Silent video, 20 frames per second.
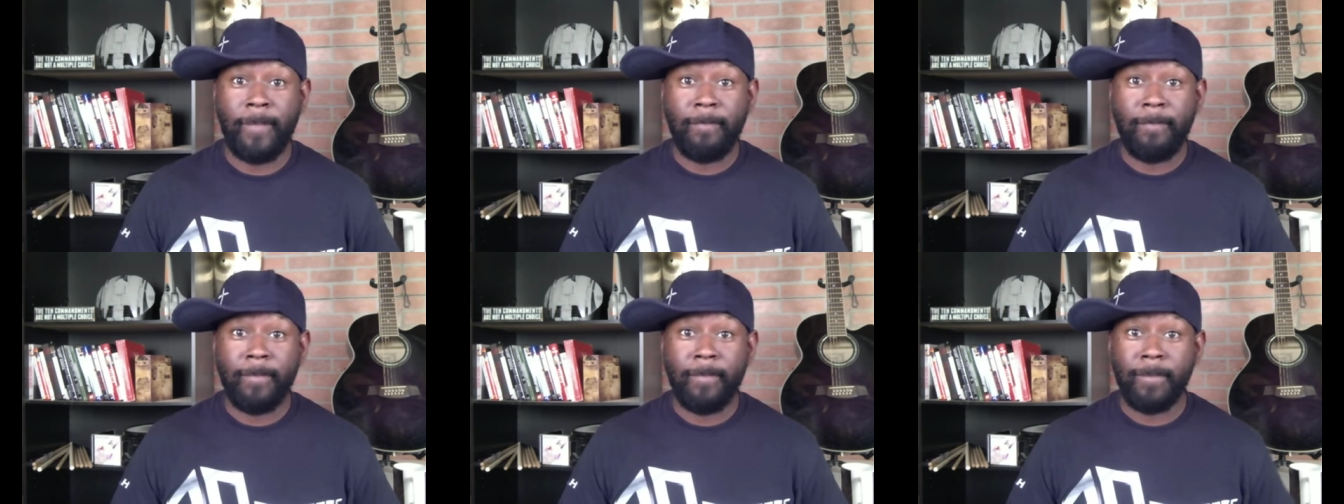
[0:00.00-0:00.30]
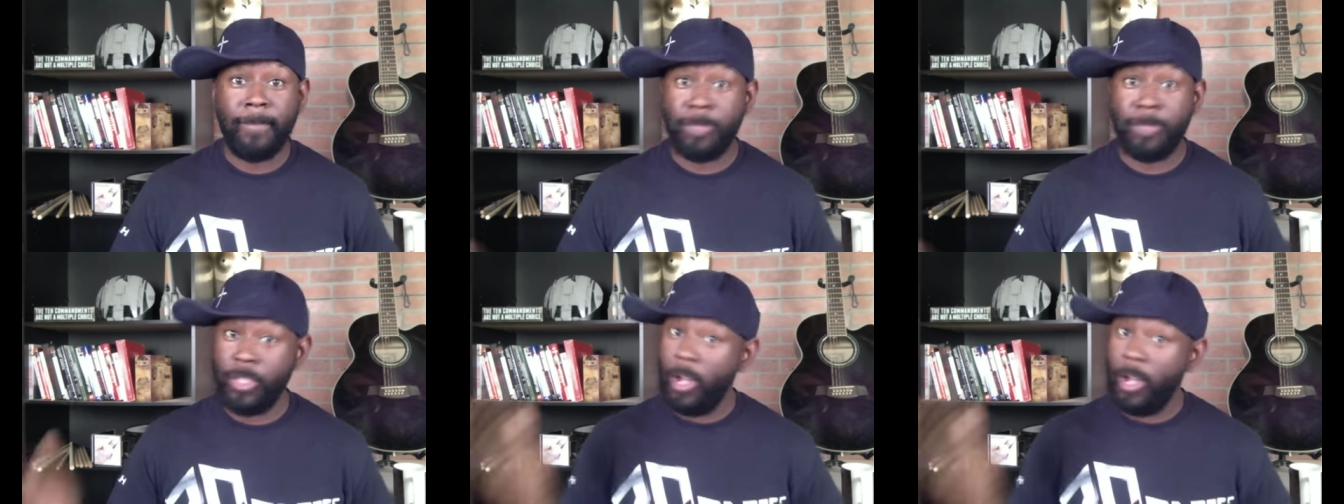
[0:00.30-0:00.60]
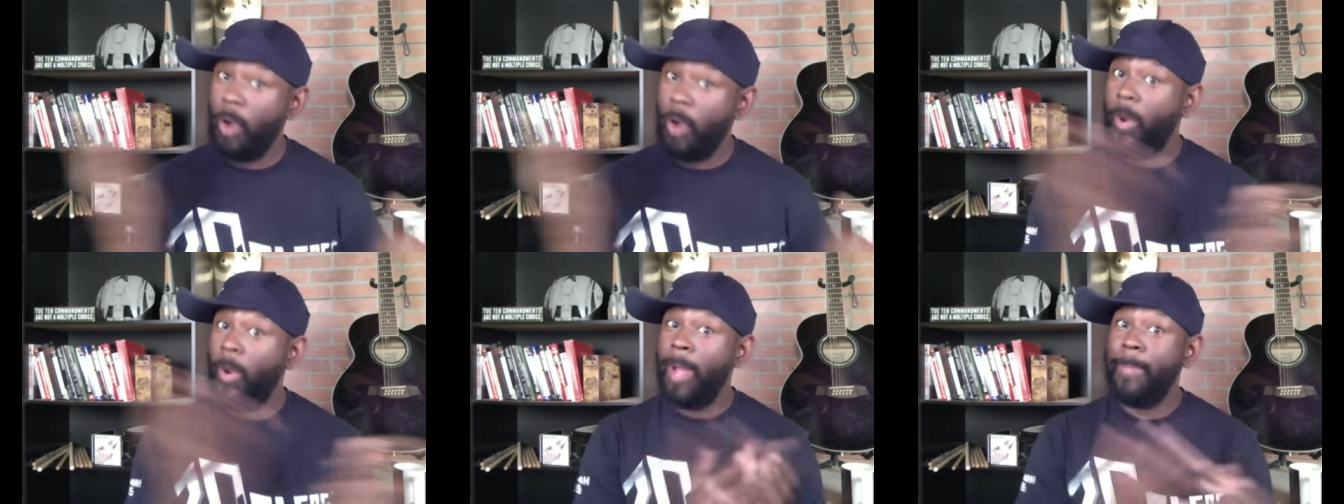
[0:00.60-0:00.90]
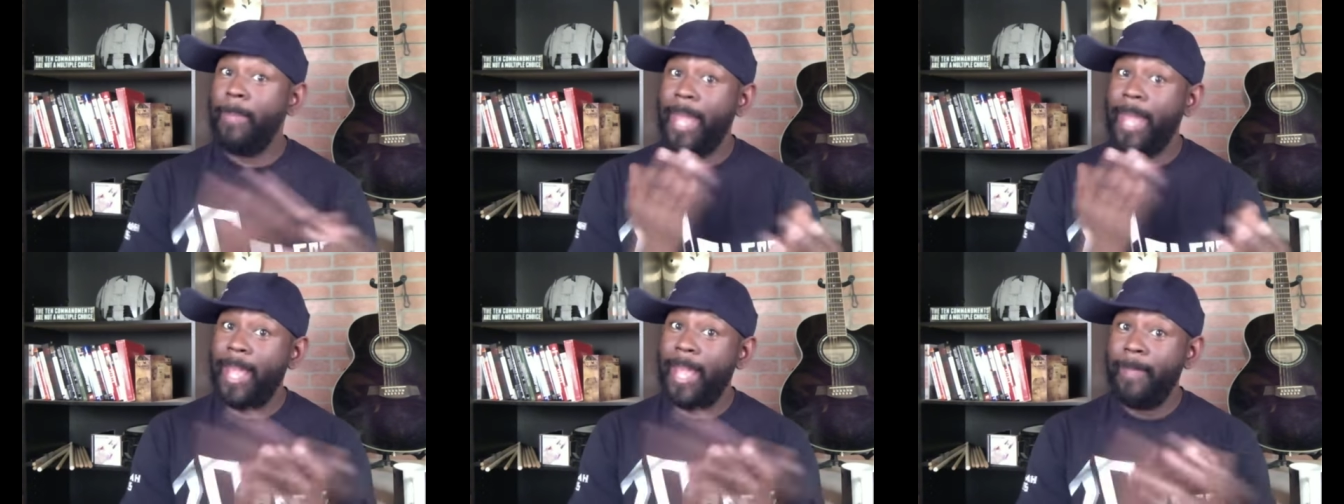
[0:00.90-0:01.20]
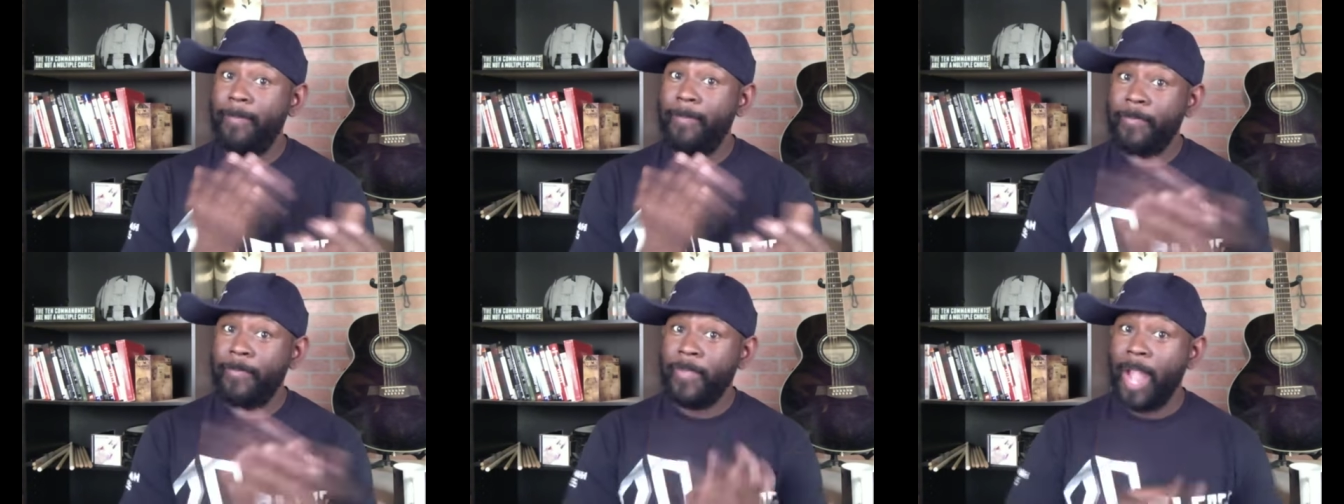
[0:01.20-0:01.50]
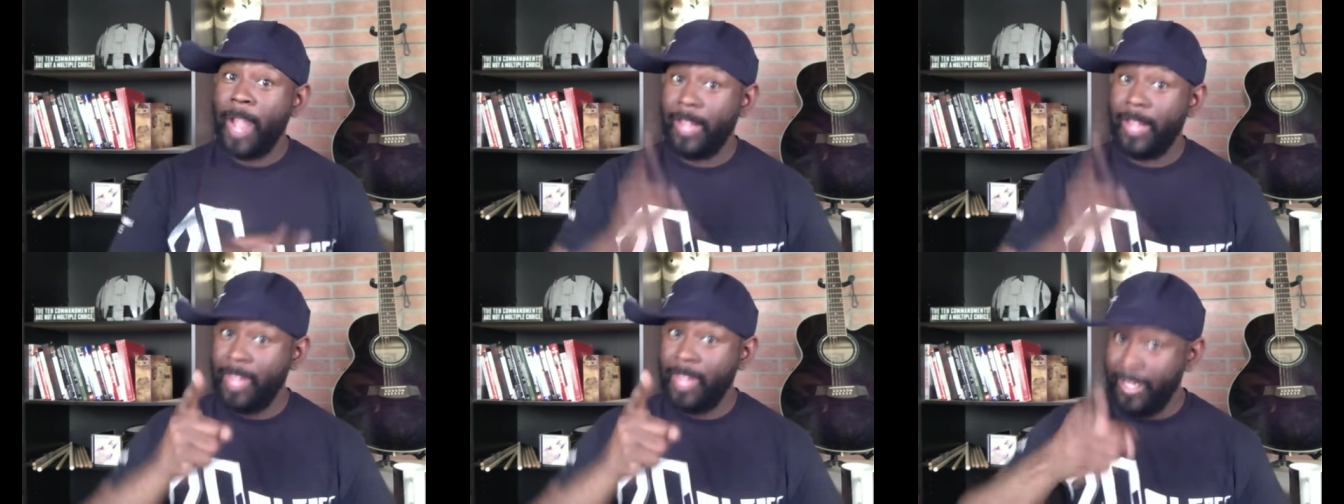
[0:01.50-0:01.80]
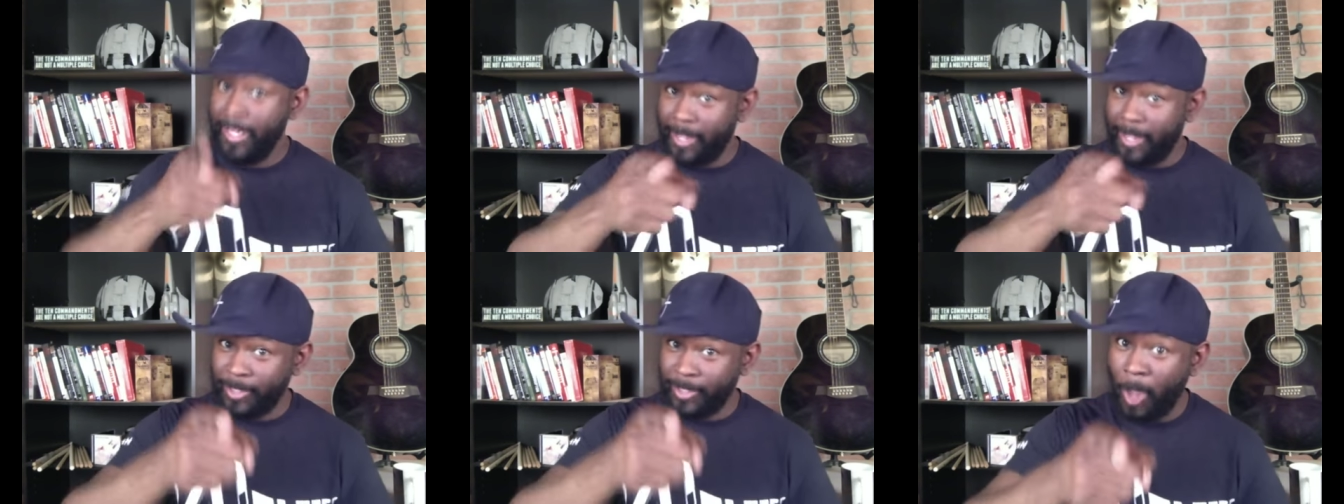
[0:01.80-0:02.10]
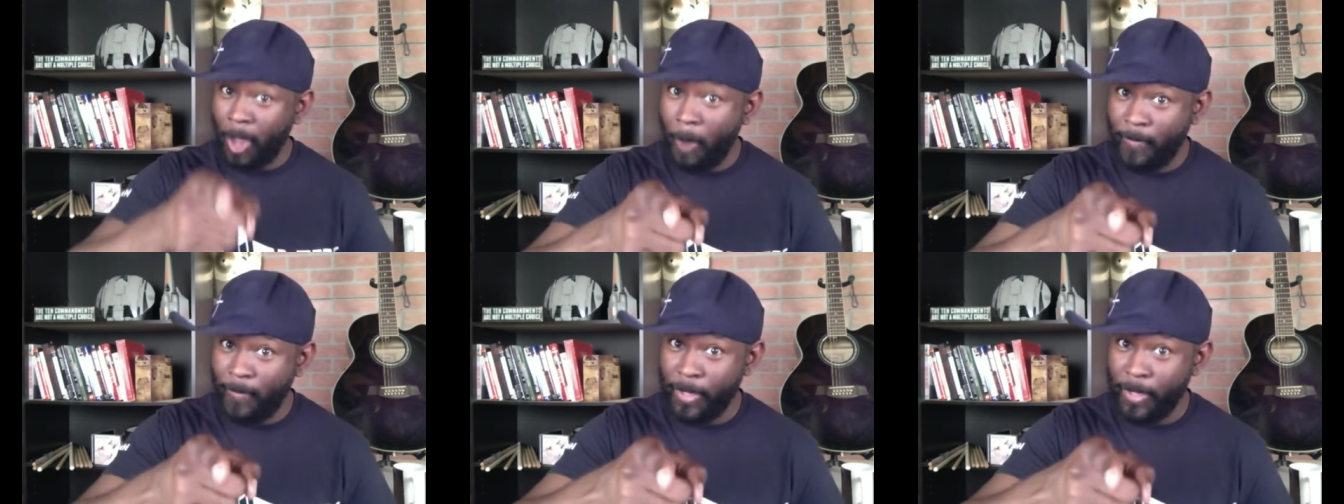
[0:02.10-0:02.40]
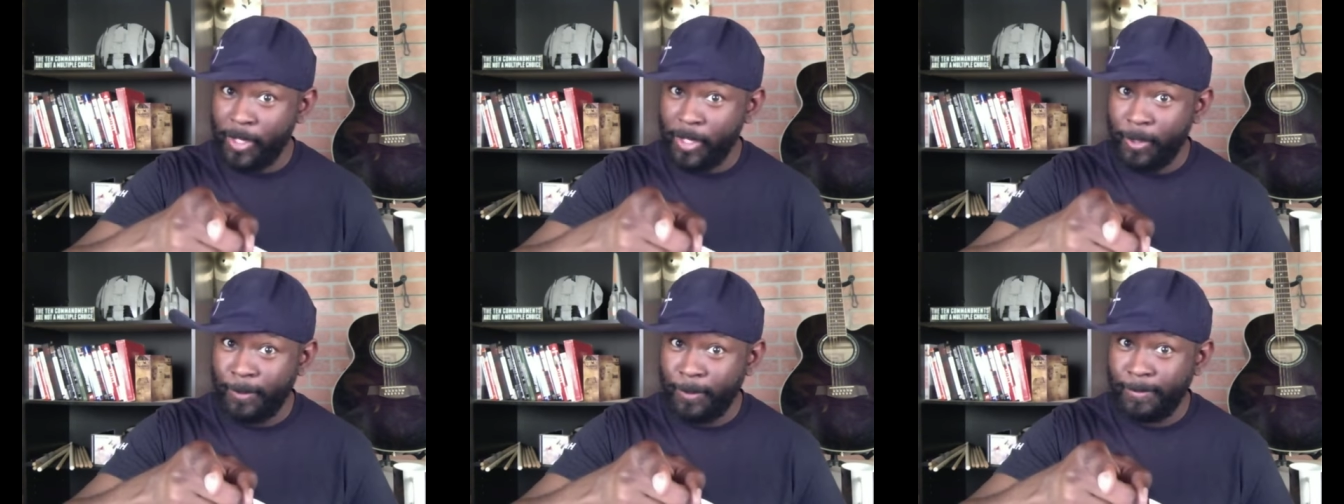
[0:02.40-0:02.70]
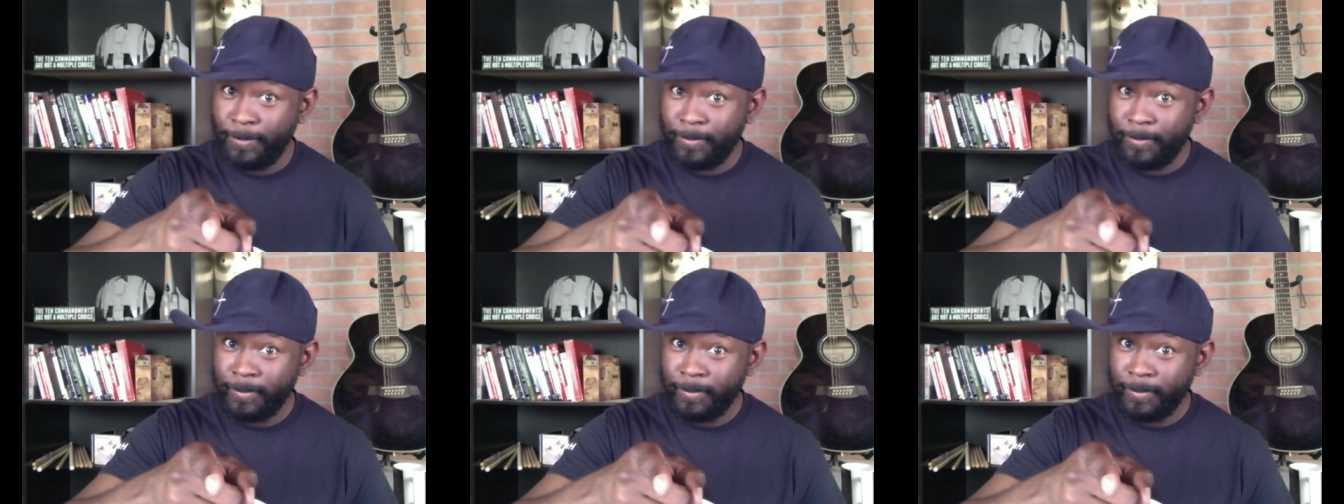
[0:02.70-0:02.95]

But you know what, man? I think there's hope for you.